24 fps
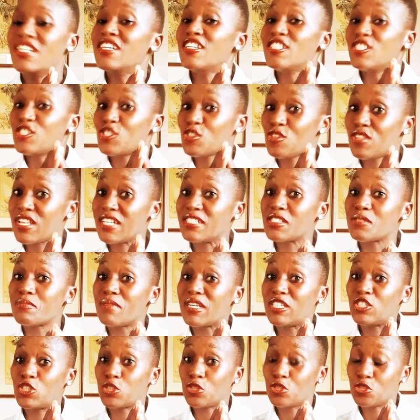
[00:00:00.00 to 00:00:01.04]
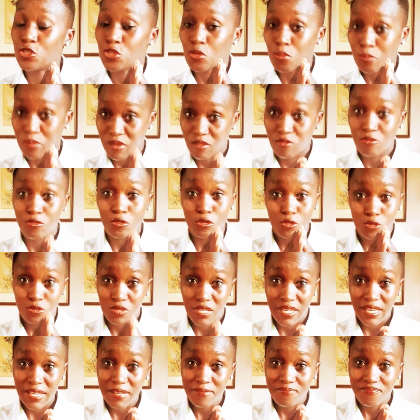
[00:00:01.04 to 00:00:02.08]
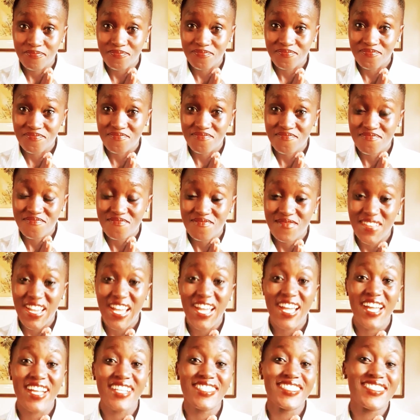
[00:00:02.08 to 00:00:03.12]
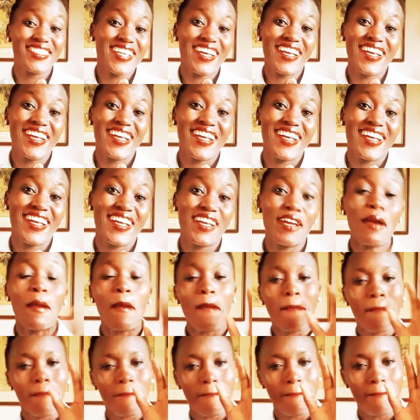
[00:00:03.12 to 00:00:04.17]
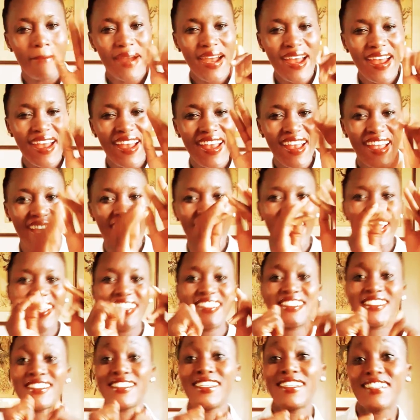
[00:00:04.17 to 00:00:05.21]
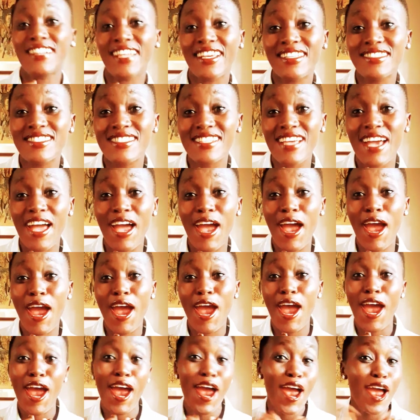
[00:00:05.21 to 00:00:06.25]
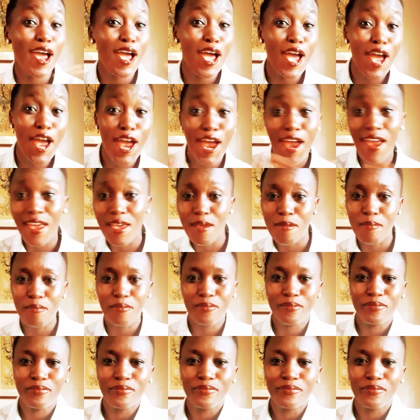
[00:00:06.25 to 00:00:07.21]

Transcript: So that's my short topic for today. And bye till next time.